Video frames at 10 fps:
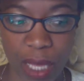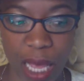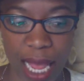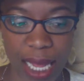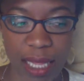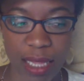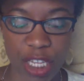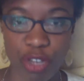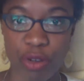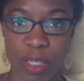And then
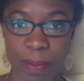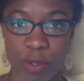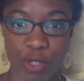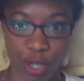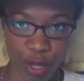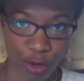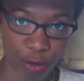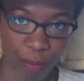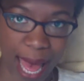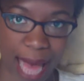you're supposed to
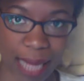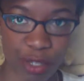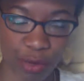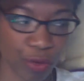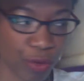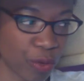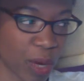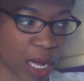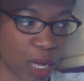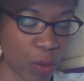canoe back to
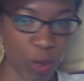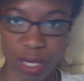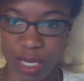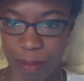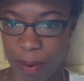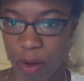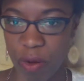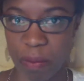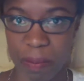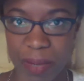where the
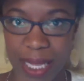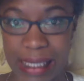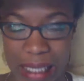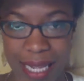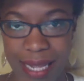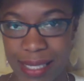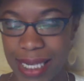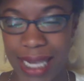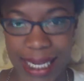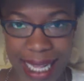depot place is.
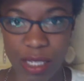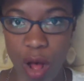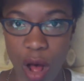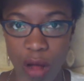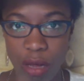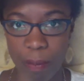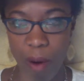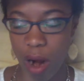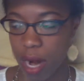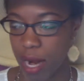Like that's all a
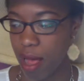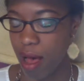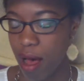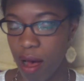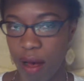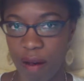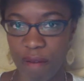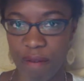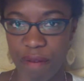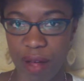part
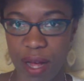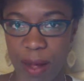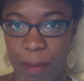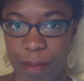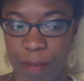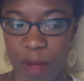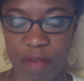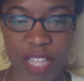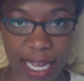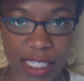of
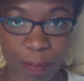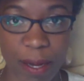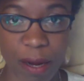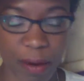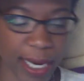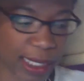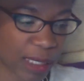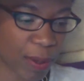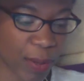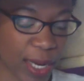the experience.
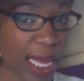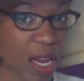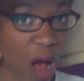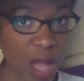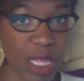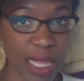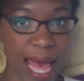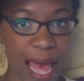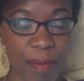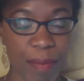But we didn't get all of
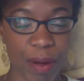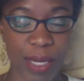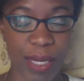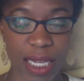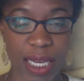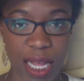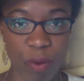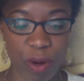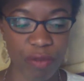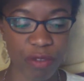that, but we did get a
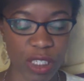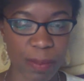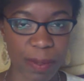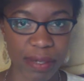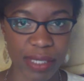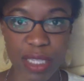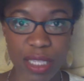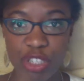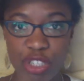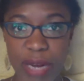wonderful experience in
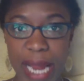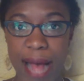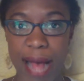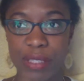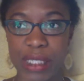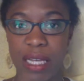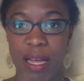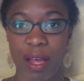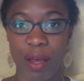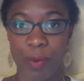the treehouse,
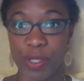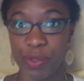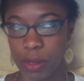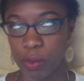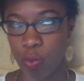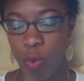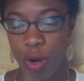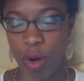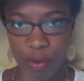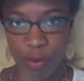which was
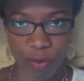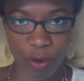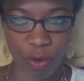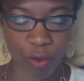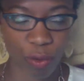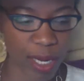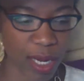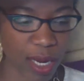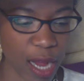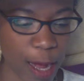wonderful.
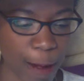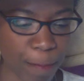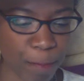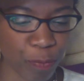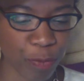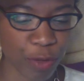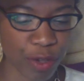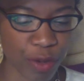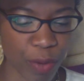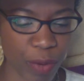We
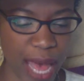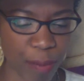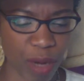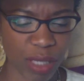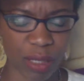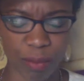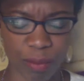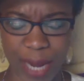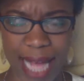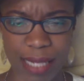got
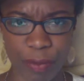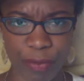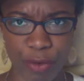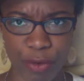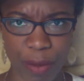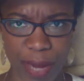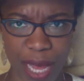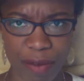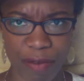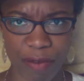some food that we
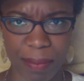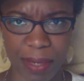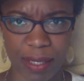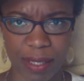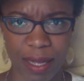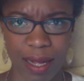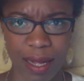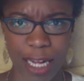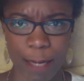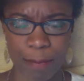got from a
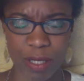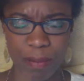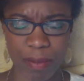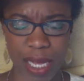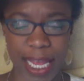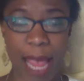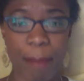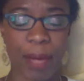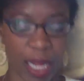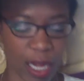
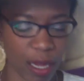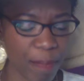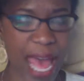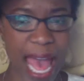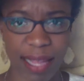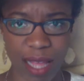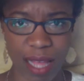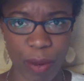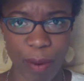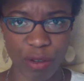camping pack that
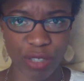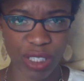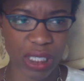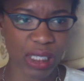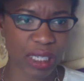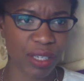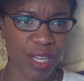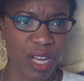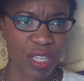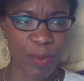we purchased, and
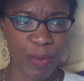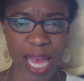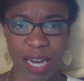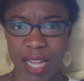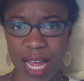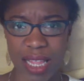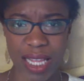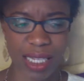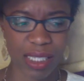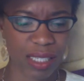so we had a lot of
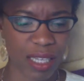things